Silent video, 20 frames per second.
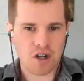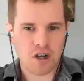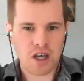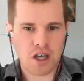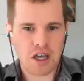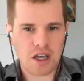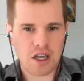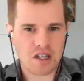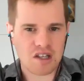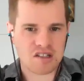
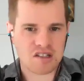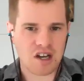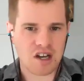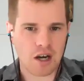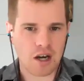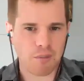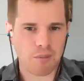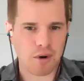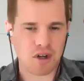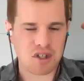And he's got a
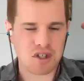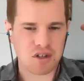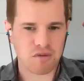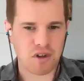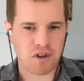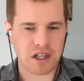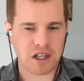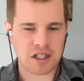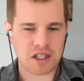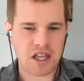bunch of
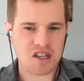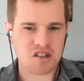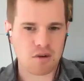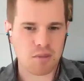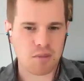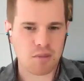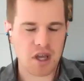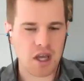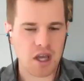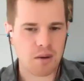like laser
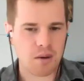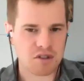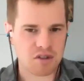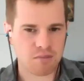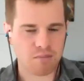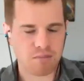beams